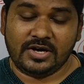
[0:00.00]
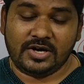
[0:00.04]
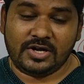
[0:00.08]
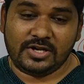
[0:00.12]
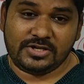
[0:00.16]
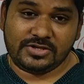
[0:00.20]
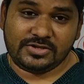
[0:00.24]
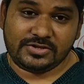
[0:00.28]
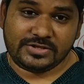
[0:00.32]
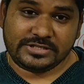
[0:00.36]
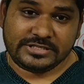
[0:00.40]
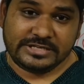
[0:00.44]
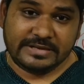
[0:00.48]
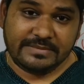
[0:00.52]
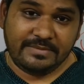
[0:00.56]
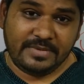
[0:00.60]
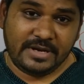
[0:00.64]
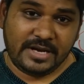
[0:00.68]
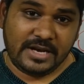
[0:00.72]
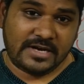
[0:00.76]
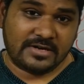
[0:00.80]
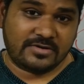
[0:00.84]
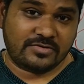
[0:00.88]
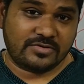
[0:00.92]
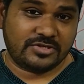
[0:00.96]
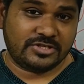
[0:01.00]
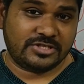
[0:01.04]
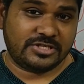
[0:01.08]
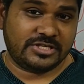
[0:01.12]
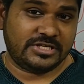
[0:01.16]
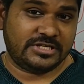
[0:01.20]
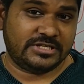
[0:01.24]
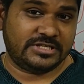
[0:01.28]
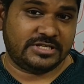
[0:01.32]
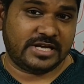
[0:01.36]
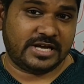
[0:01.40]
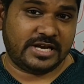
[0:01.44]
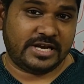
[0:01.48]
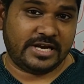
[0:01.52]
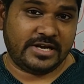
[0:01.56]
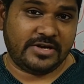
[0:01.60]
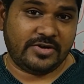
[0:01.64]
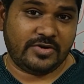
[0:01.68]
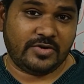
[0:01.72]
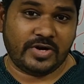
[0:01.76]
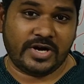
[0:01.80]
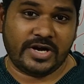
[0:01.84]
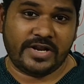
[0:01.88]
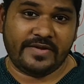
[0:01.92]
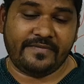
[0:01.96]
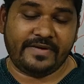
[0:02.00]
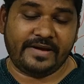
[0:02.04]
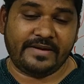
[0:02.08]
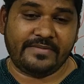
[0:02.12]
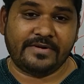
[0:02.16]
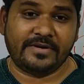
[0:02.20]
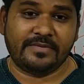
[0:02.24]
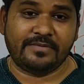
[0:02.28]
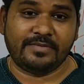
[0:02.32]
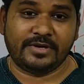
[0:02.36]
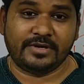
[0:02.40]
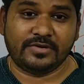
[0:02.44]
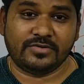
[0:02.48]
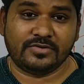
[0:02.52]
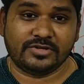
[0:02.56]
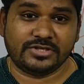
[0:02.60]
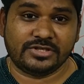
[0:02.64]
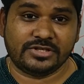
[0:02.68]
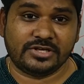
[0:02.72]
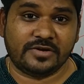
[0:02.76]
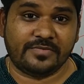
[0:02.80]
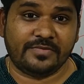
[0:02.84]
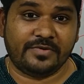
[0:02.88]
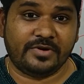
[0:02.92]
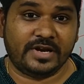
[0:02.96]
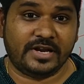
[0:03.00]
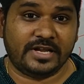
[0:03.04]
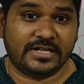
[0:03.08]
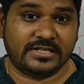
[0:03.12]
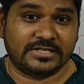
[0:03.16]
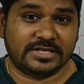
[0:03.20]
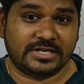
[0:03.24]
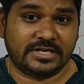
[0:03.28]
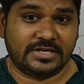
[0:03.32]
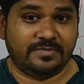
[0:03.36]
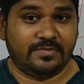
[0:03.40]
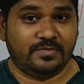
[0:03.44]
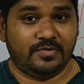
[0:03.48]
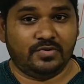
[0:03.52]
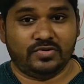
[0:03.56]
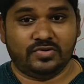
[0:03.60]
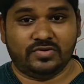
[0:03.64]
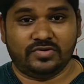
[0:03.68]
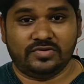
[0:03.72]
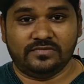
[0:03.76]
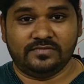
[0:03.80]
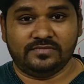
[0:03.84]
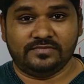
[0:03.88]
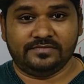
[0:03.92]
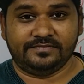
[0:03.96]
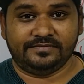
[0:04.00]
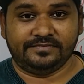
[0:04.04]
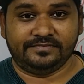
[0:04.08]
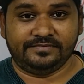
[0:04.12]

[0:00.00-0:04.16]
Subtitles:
Also similar question is there in 25 number question of your NCERT book.